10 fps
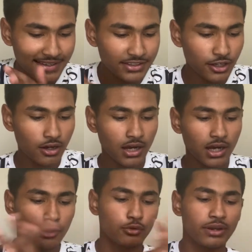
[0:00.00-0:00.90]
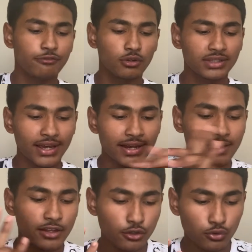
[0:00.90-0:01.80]
The Grateful Dead
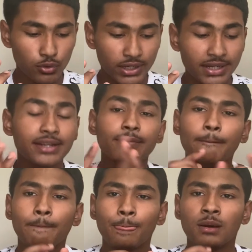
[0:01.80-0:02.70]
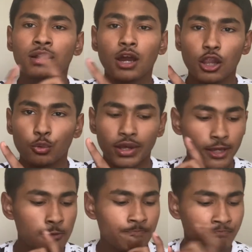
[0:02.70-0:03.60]
in the green
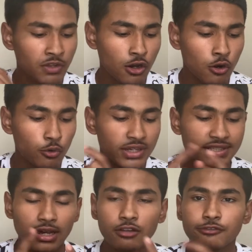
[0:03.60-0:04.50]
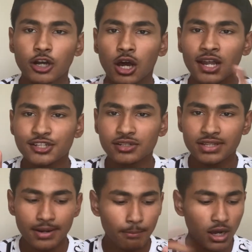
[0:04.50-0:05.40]
colorway retails for
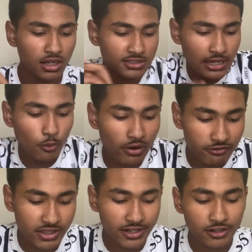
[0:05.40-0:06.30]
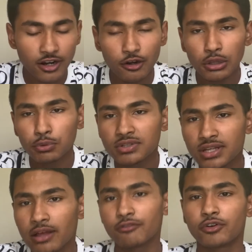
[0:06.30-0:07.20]
110 bucks. However, they are currently
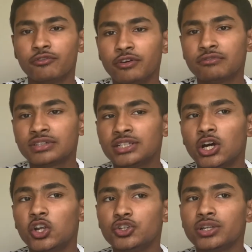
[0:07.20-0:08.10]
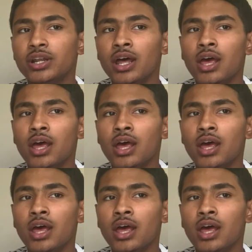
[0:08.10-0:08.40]
reselling for $1,500.